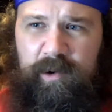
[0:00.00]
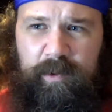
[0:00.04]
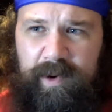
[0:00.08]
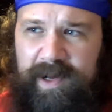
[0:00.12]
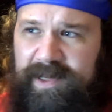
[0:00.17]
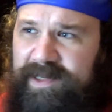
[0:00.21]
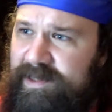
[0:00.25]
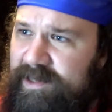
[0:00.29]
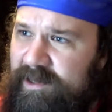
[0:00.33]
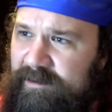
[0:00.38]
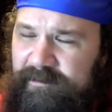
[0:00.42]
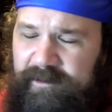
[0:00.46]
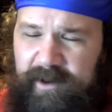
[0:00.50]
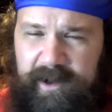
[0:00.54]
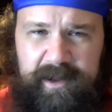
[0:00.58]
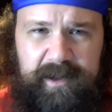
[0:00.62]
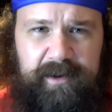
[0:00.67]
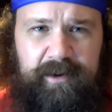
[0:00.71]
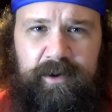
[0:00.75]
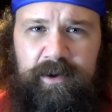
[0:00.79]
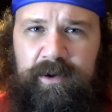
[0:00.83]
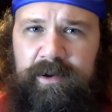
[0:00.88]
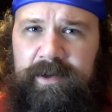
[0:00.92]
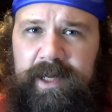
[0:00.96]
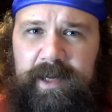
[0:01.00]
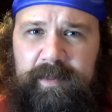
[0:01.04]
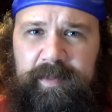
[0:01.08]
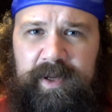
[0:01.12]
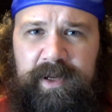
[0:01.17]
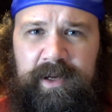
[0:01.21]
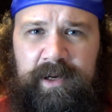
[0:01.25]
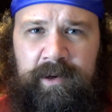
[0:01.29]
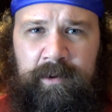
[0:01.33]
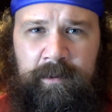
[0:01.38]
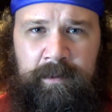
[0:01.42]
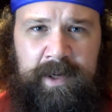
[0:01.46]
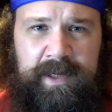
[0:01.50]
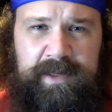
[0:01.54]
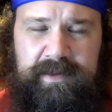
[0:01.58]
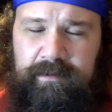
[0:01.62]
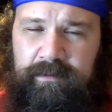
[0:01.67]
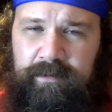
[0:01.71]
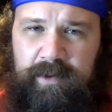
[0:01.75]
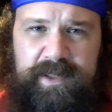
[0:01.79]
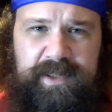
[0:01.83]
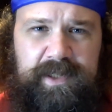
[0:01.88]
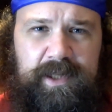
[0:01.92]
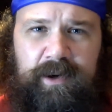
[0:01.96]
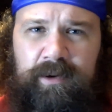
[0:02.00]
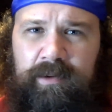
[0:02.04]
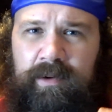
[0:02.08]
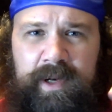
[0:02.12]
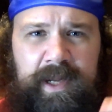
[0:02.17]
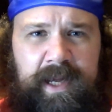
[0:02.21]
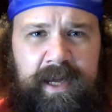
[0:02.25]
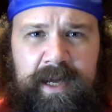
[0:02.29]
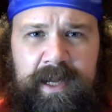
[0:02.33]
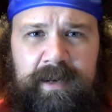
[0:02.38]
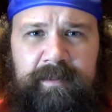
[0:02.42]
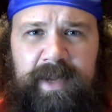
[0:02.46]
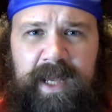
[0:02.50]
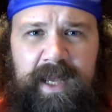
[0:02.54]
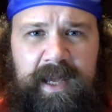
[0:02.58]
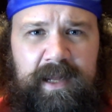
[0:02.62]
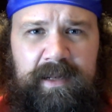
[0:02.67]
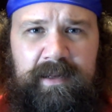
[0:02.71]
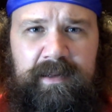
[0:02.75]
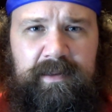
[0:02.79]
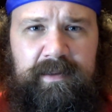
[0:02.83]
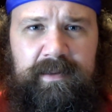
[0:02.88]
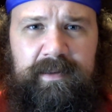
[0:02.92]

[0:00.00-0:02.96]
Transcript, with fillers: What's the fucking holdup here? What, what's going on, man?